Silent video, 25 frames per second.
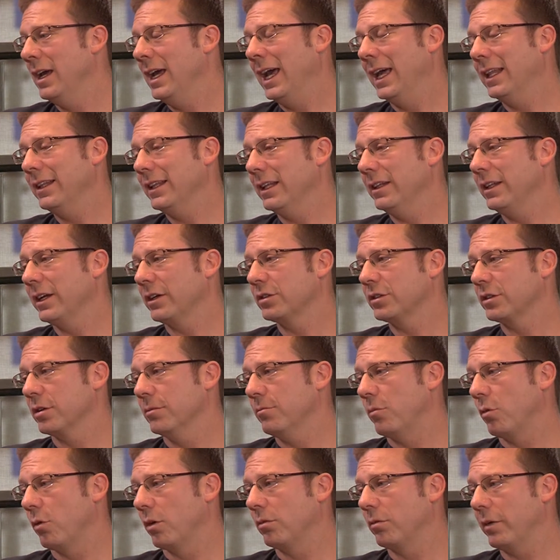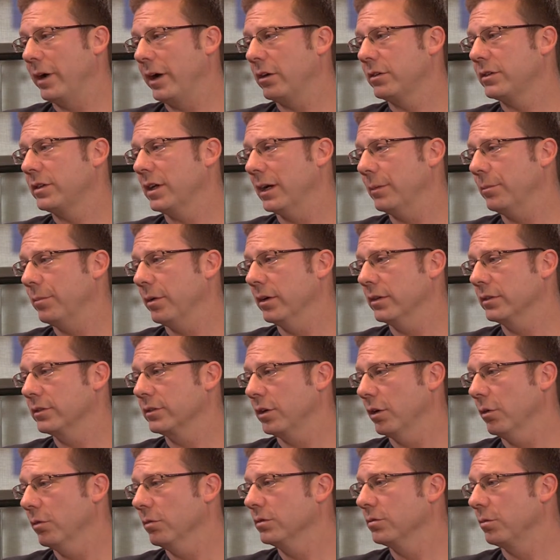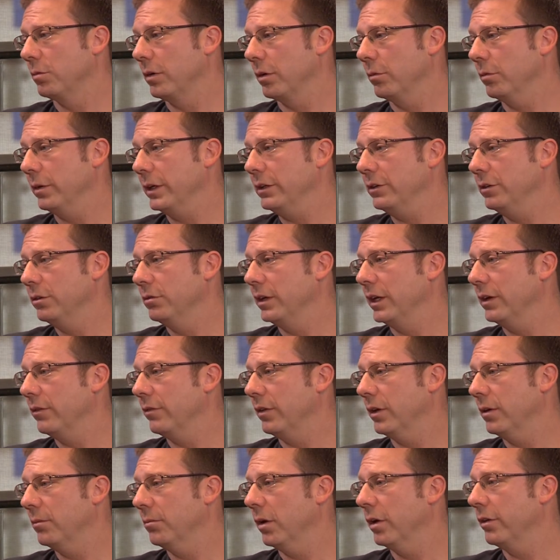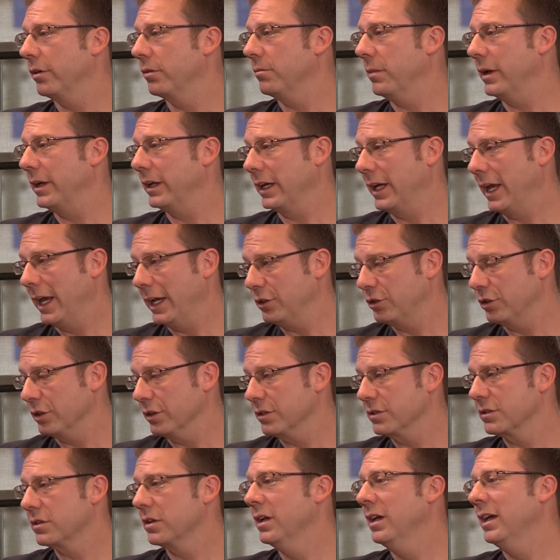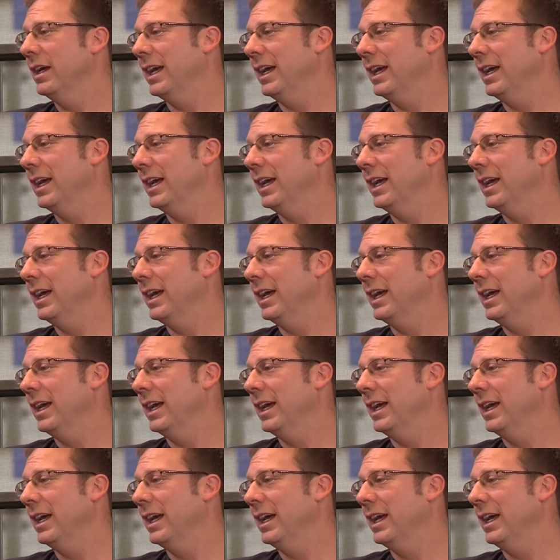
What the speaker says: And then there's some more rare type of stones where we do give them other medications